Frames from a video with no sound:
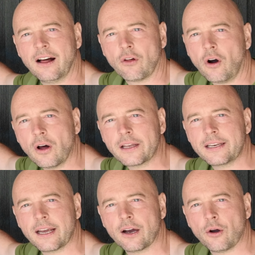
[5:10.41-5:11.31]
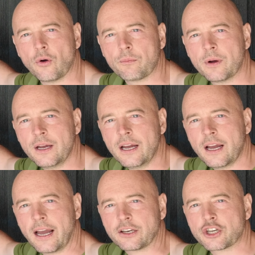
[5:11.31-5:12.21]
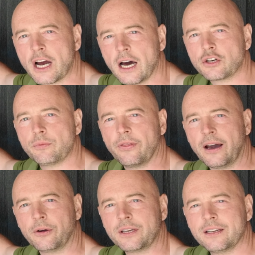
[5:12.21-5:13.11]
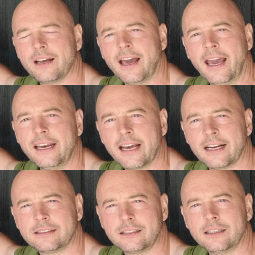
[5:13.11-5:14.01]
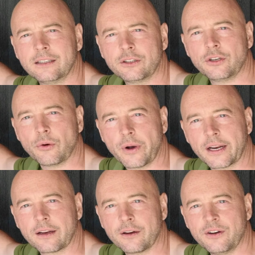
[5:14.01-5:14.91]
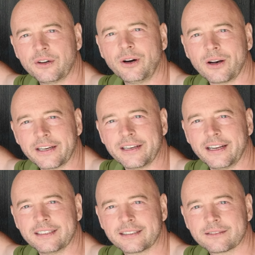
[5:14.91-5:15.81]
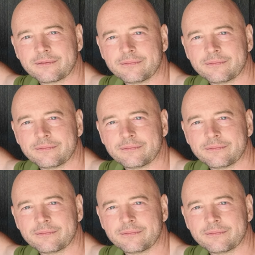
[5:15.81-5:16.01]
at the holiday home and charge without any hassle during your holidays.